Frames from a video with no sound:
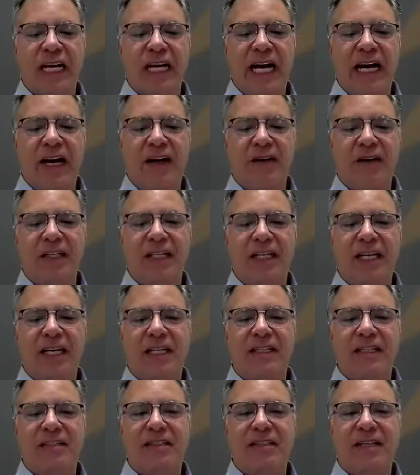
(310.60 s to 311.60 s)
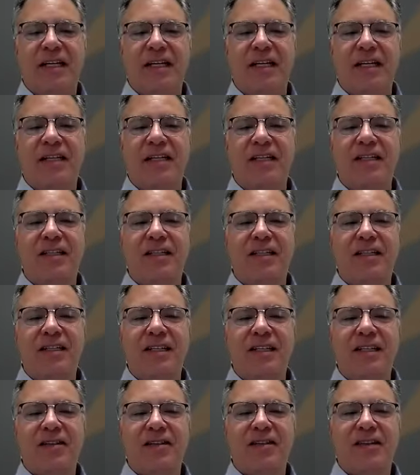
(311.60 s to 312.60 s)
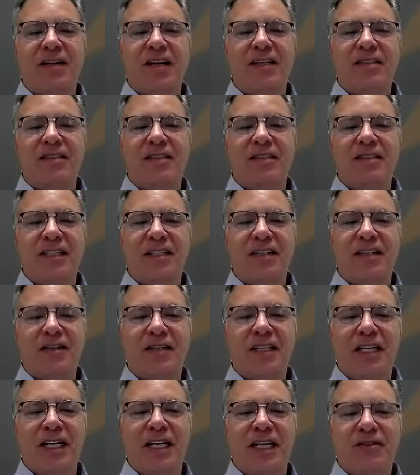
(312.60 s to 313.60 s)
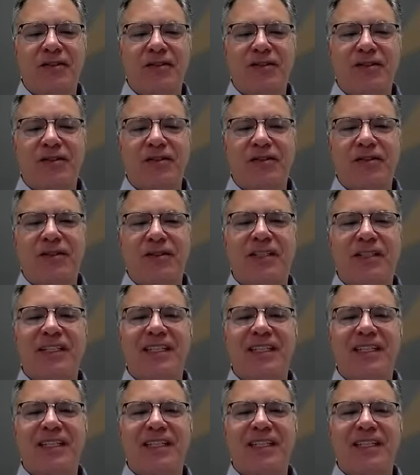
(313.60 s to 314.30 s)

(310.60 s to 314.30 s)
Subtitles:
down in case they are not seeing all the answers.